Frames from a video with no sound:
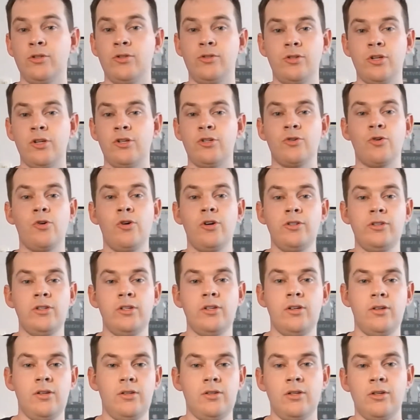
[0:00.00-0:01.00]
You join
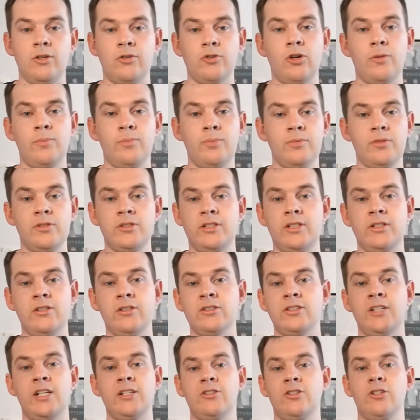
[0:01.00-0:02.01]
the group
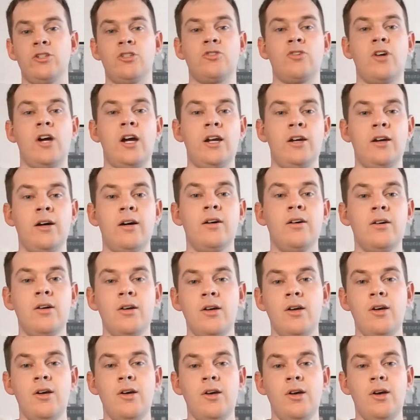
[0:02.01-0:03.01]
Steelers Nation Australia
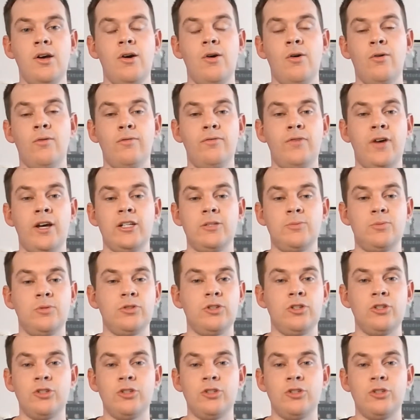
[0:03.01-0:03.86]
on Facebook.